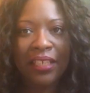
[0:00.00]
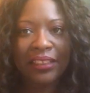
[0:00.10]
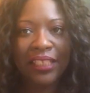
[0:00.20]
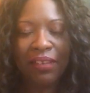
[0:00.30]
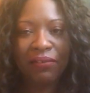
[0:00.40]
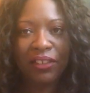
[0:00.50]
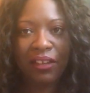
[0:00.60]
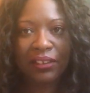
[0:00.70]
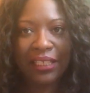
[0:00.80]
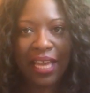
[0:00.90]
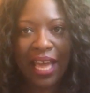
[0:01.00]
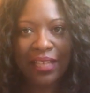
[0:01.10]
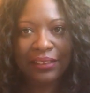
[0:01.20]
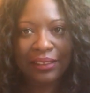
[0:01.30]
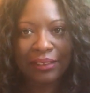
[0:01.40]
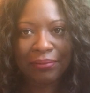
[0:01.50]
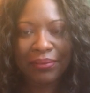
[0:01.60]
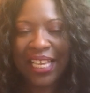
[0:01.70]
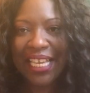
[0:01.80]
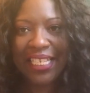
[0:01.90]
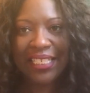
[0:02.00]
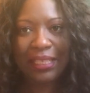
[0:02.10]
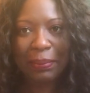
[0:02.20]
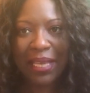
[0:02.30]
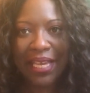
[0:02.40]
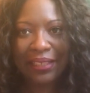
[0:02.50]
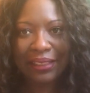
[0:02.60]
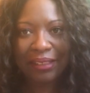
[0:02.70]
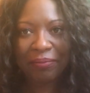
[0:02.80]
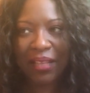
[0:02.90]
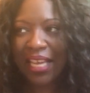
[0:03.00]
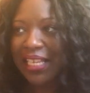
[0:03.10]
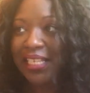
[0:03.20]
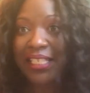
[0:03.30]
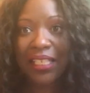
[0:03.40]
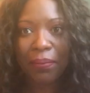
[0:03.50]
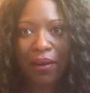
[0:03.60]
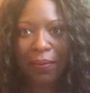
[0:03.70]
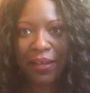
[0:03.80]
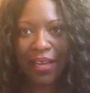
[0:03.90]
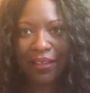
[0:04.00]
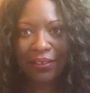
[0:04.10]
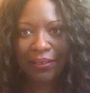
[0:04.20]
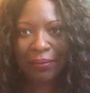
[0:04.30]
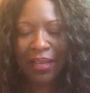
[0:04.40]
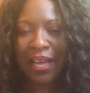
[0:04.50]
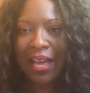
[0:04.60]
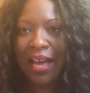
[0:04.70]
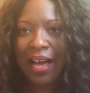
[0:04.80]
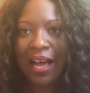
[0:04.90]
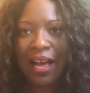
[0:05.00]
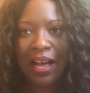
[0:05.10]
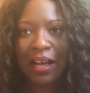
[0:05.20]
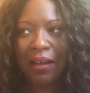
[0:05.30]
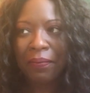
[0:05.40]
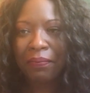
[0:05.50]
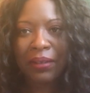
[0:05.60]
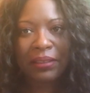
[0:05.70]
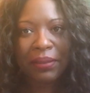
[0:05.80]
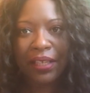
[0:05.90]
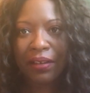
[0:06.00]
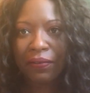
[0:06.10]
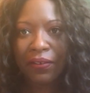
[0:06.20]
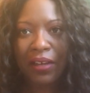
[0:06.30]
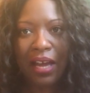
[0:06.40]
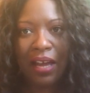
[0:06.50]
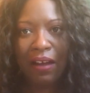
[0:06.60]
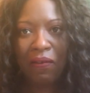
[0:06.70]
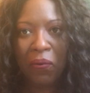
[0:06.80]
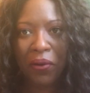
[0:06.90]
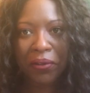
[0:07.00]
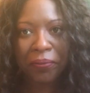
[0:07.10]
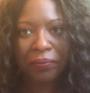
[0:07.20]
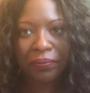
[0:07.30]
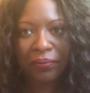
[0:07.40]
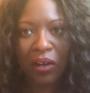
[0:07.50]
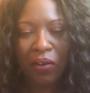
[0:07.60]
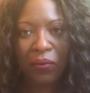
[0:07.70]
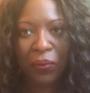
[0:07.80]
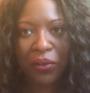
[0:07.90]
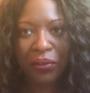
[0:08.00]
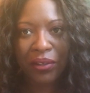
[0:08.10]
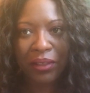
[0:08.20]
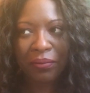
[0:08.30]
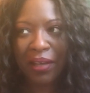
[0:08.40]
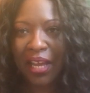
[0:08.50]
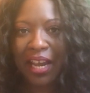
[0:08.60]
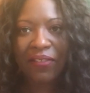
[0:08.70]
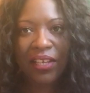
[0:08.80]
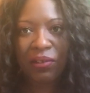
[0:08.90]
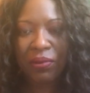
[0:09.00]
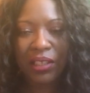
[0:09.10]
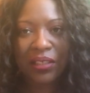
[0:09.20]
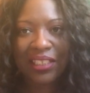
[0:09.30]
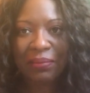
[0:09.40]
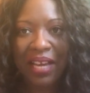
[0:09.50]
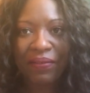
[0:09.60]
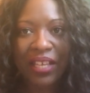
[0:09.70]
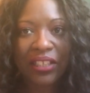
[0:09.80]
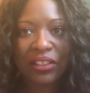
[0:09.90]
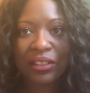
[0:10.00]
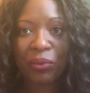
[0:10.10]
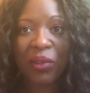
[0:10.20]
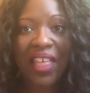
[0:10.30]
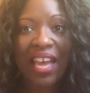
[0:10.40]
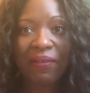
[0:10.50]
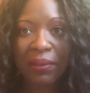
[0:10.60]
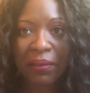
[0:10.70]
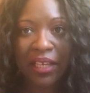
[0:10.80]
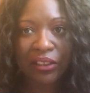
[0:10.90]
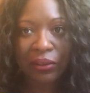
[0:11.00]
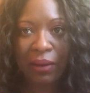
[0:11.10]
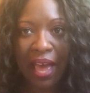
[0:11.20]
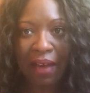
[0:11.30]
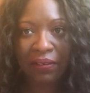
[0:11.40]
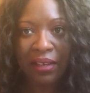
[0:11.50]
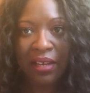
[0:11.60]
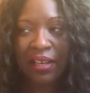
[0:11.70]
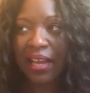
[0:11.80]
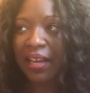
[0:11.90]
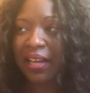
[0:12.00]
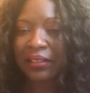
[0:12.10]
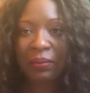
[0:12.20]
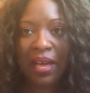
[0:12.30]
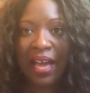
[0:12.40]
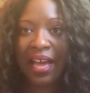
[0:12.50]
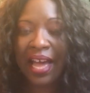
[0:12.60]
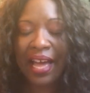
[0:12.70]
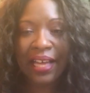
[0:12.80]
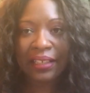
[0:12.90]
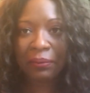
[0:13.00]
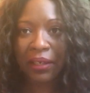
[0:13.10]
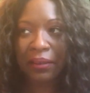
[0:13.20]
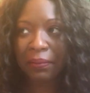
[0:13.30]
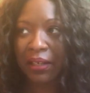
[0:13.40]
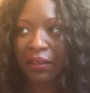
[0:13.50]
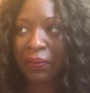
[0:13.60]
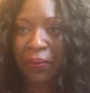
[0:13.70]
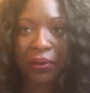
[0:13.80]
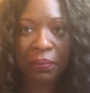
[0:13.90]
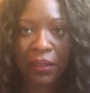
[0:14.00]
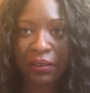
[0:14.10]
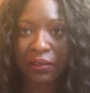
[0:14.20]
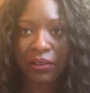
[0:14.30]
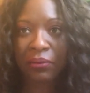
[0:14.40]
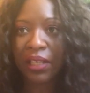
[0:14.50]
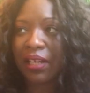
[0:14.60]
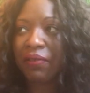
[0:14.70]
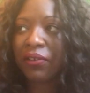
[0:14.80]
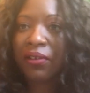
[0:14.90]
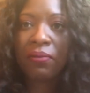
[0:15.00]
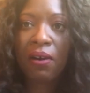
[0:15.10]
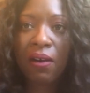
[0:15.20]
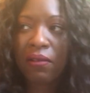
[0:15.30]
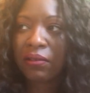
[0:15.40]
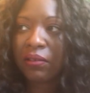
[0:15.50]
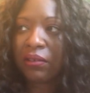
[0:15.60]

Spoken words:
Safe for dogs and cats. Easy plant. Easy to propagate. Must be careful of water, overwatering. And I think you need to have that concern with every plant you have. And that's why I highly recommend a water meter. You can never go wrong